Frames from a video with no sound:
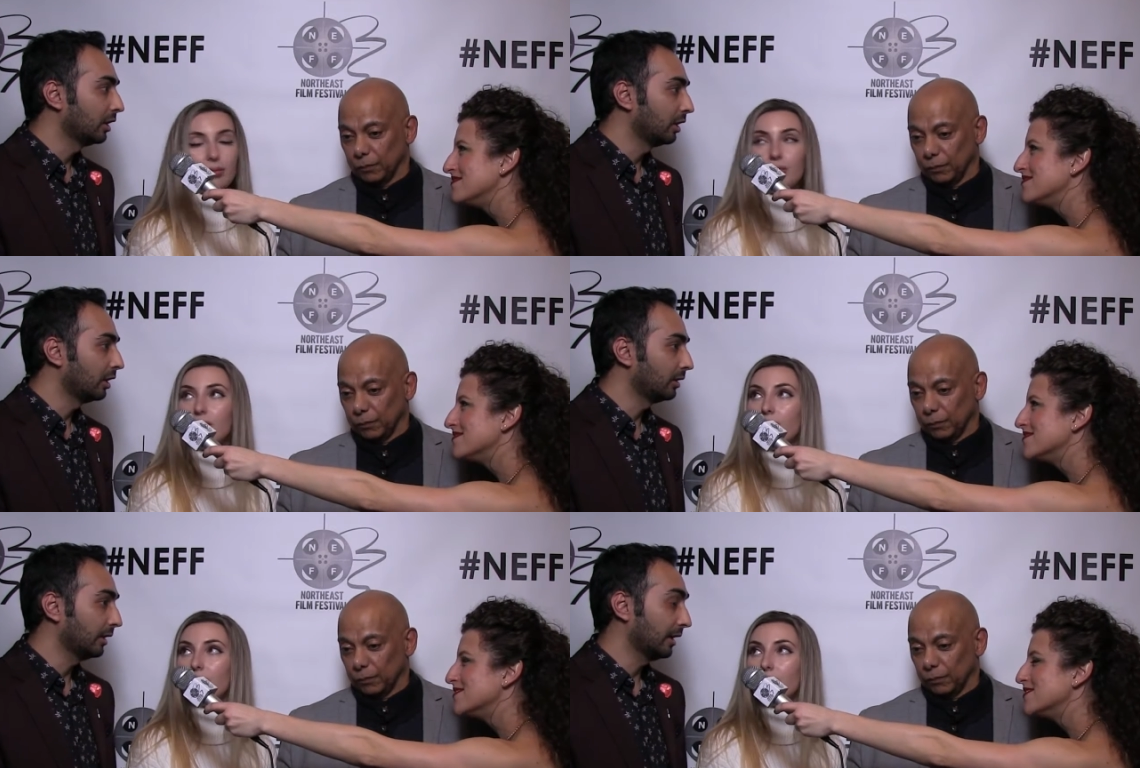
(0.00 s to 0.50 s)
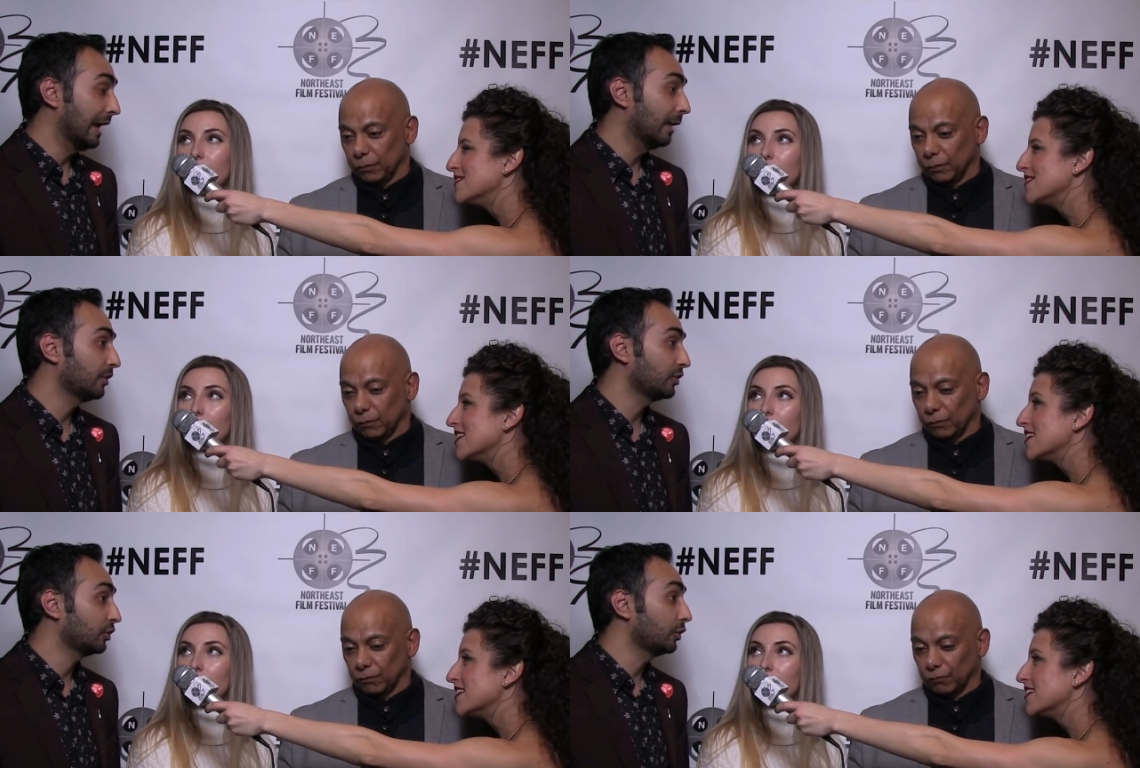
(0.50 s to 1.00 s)
Speaker 1: uh,
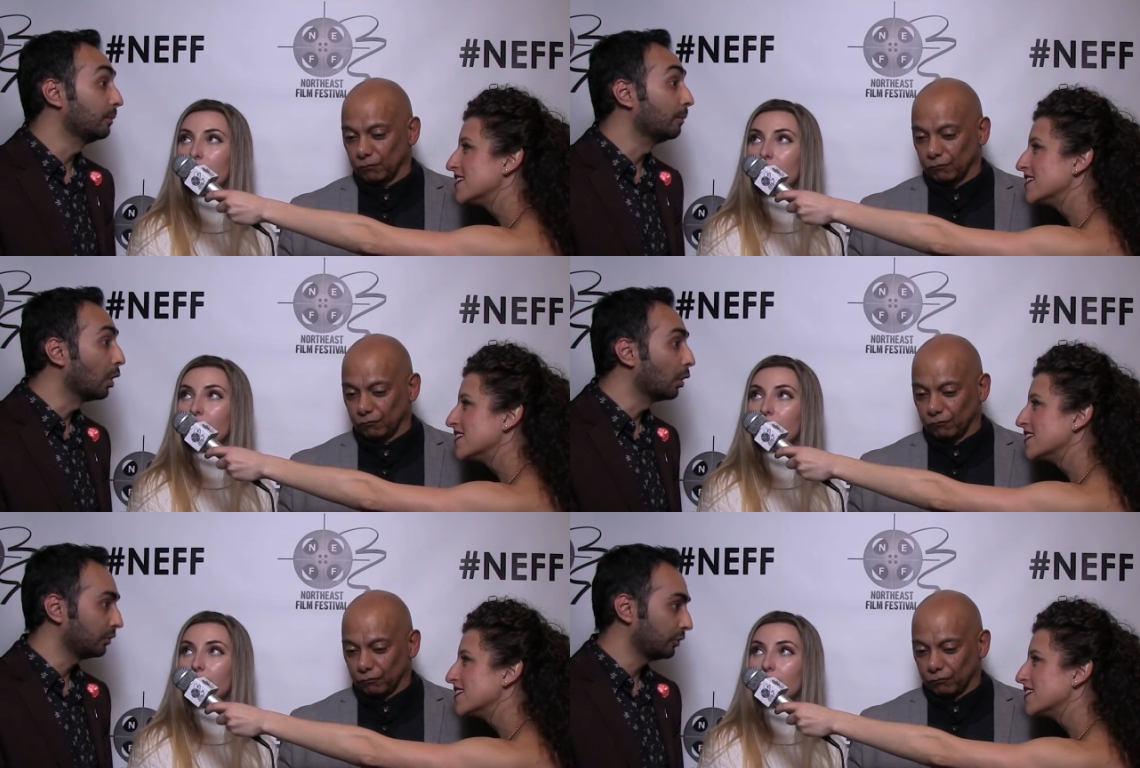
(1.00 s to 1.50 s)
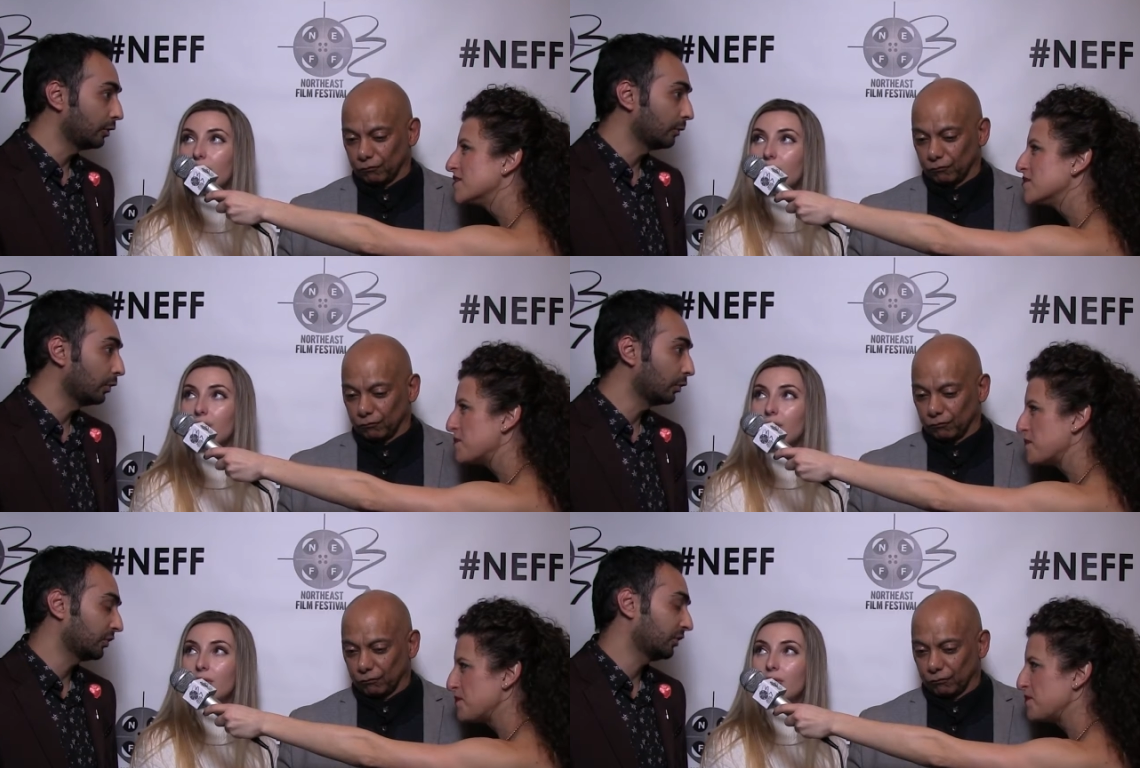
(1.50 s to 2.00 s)
how much to emote your
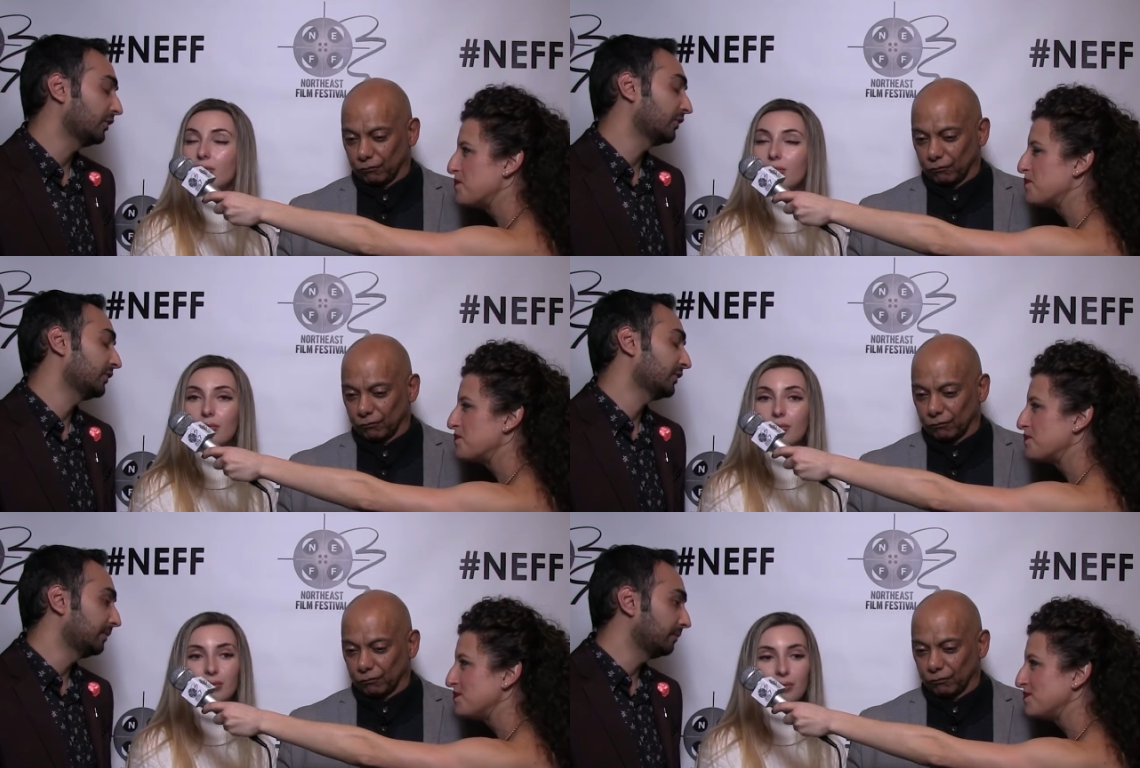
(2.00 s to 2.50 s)
emotions,